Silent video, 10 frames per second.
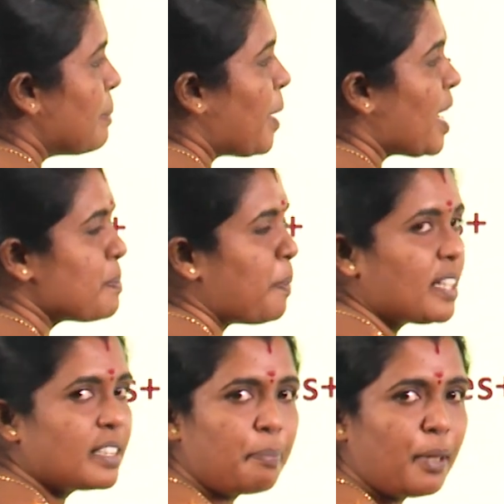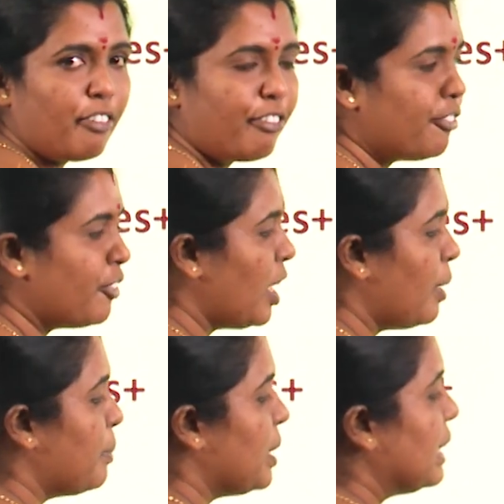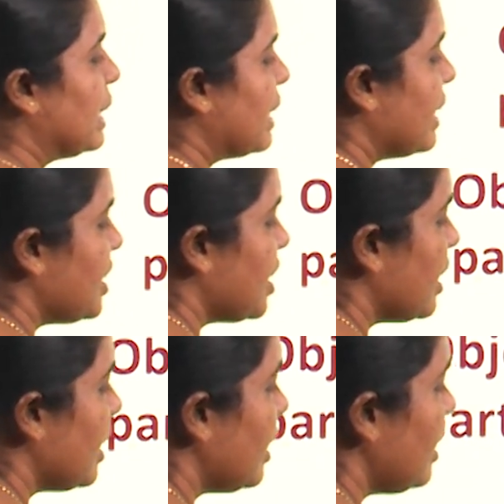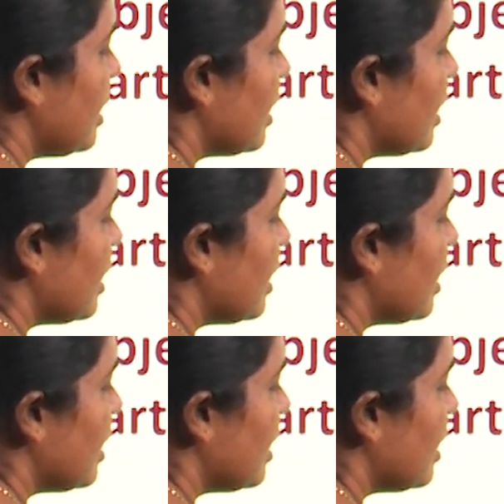past participle of verb written,